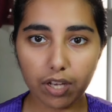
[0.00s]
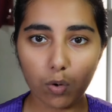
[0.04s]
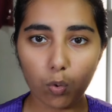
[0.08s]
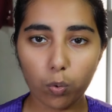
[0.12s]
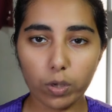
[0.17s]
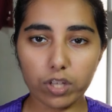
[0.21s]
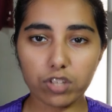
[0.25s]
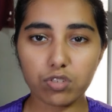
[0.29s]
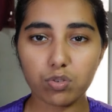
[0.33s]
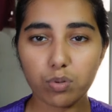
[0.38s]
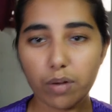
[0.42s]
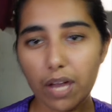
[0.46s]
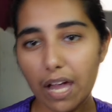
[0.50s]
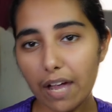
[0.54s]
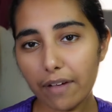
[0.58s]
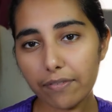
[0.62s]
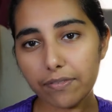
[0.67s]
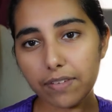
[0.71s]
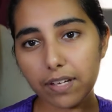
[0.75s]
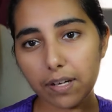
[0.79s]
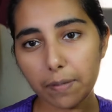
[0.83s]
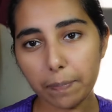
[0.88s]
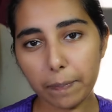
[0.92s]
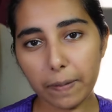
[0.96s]
and once you
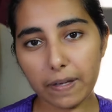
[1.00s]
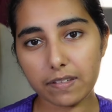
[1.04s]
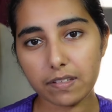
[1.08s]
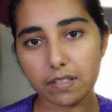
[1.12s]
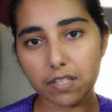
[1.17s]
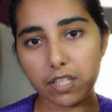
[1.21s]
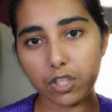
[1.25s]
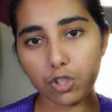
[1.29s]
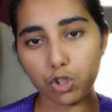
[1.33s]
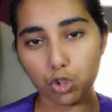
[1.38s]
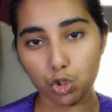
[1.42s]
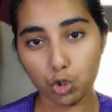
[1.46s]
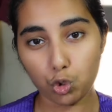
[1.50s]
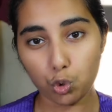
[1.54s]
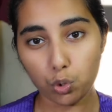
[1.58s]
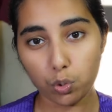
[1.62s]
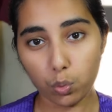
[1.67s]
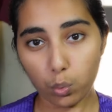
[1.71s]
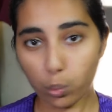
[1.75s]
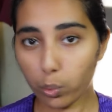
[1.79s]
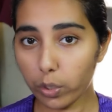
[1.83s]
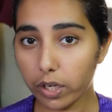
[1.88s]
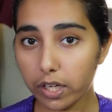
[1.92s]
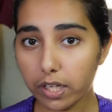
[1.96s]
have the capacity to do
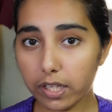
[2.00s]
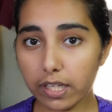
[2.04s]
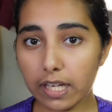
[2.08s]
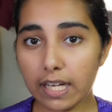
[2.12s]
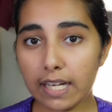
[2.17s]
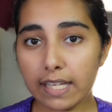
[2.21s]
the work,